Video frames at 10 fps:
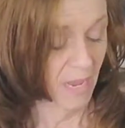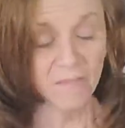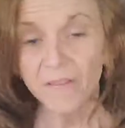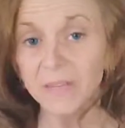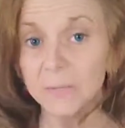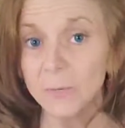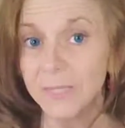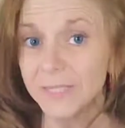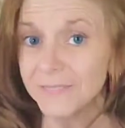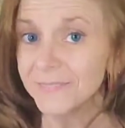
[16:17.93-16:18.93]
even
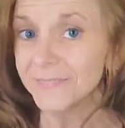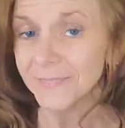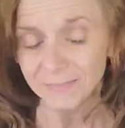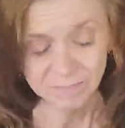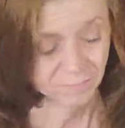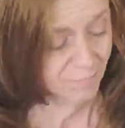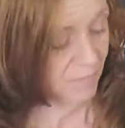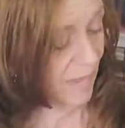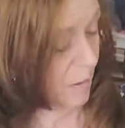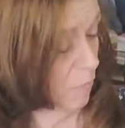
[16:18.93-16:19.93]
with
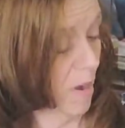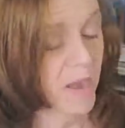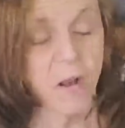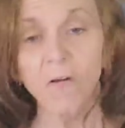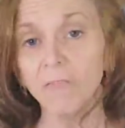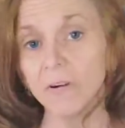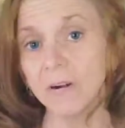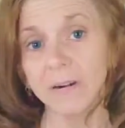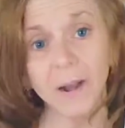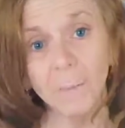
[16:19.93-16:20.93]
like right
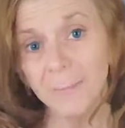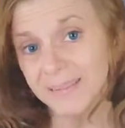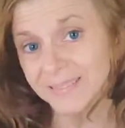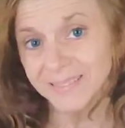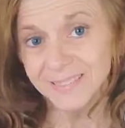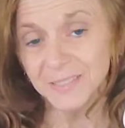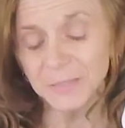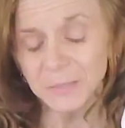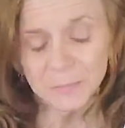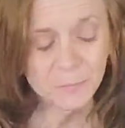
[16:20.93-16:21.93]
over a bathing
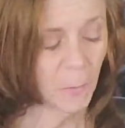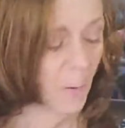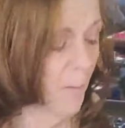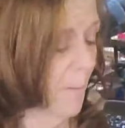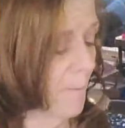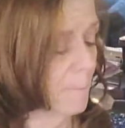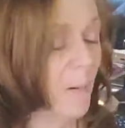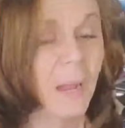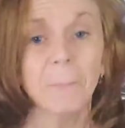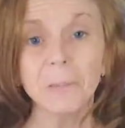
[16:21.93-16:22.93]
suit.
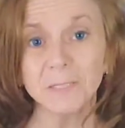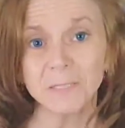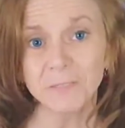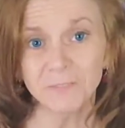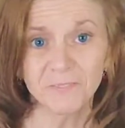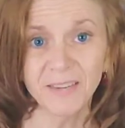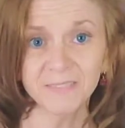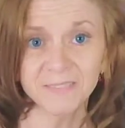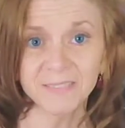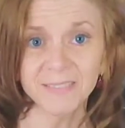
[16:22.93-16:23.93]
My personal
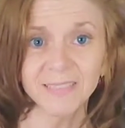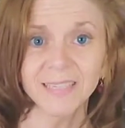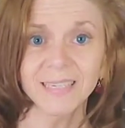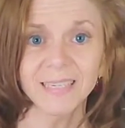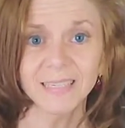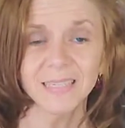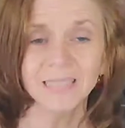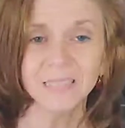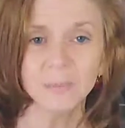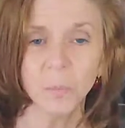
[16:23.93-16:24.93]
favorite
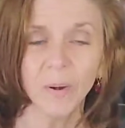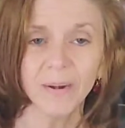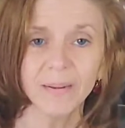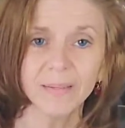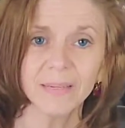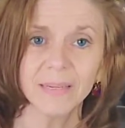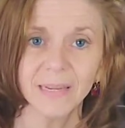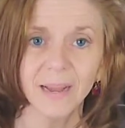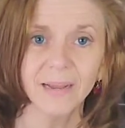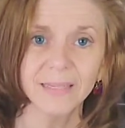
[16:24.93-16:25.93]
is wearing a
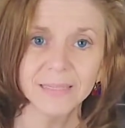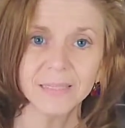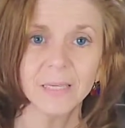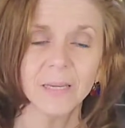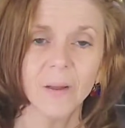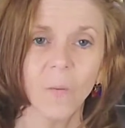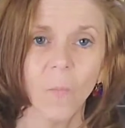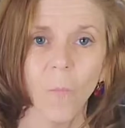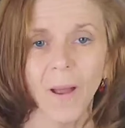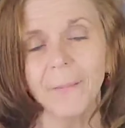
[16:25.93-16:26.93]
guy's
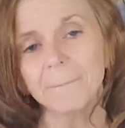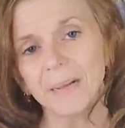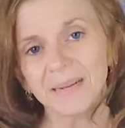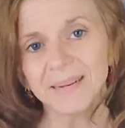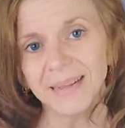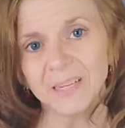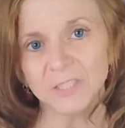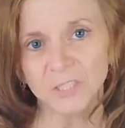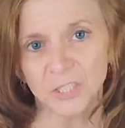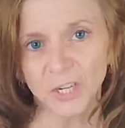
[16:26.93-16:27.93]
white
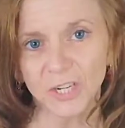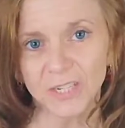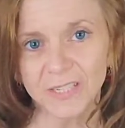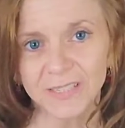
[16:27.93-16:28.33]
button-down shirt